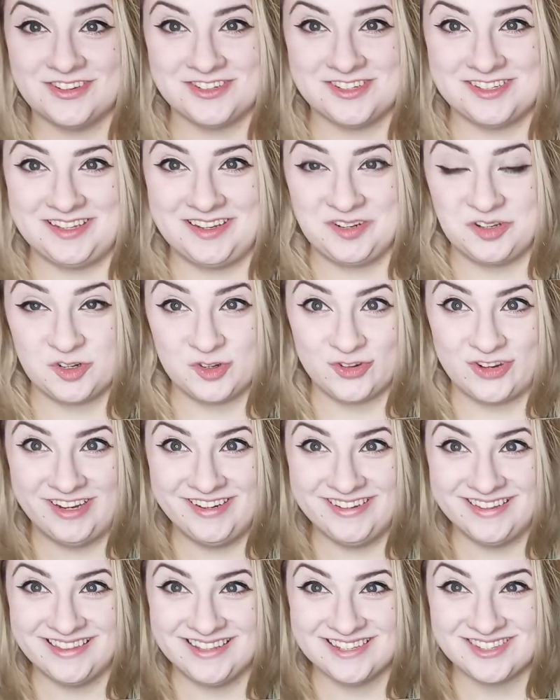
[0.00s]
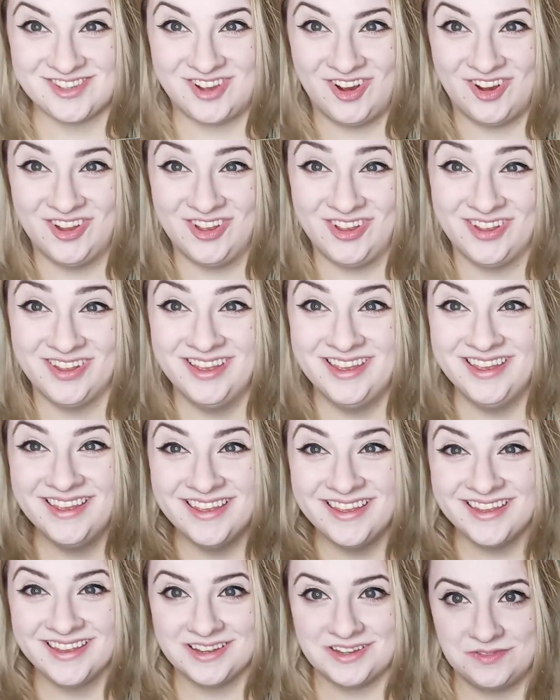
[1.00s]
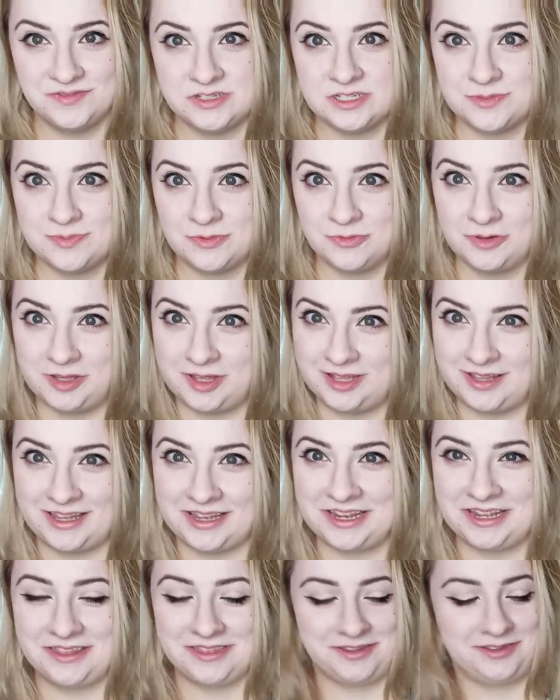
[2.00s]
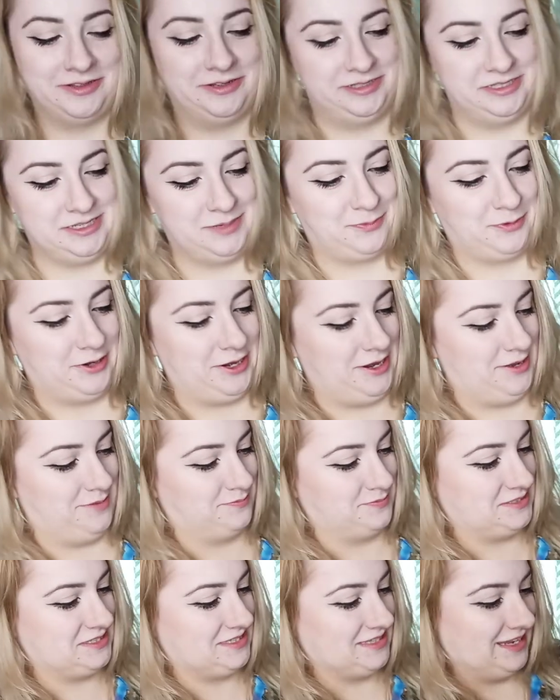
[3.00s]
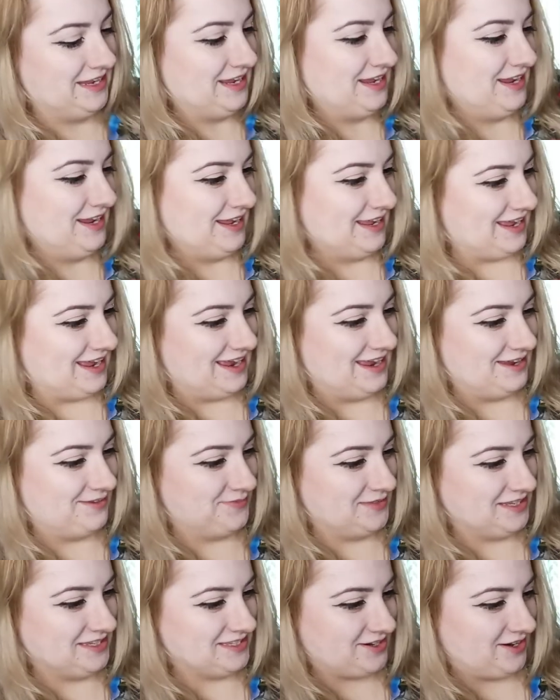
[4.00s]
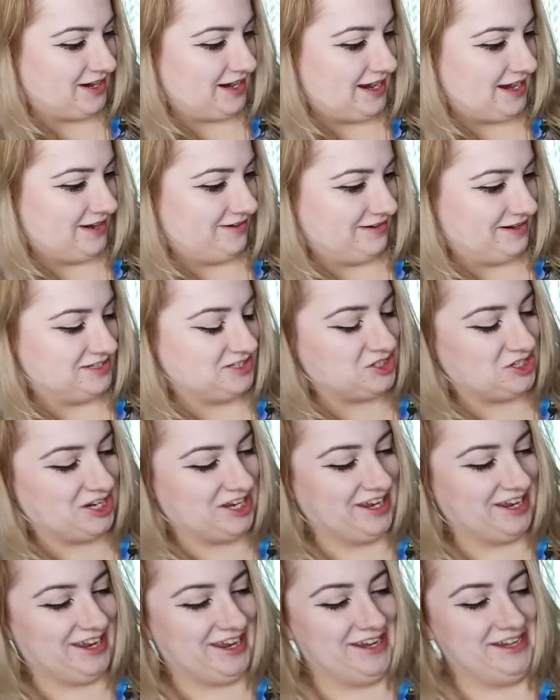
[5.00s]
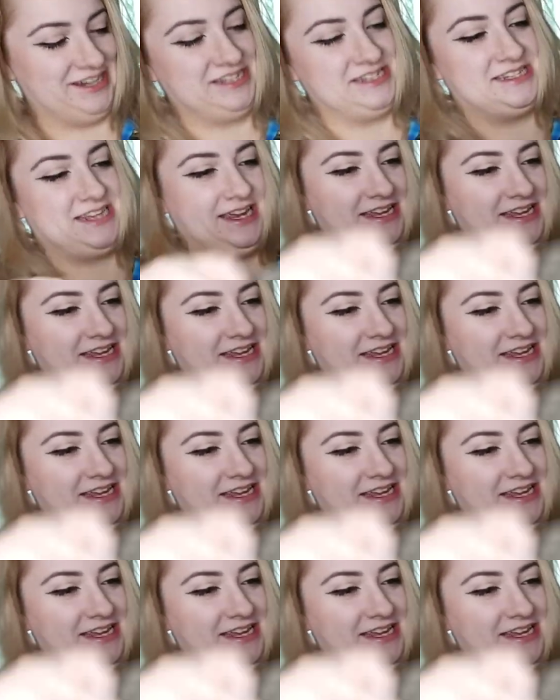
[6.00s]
you're seeing a trend in this haul. I've just been really liking the little zipper hips. Um, these are a high-rise jegging in a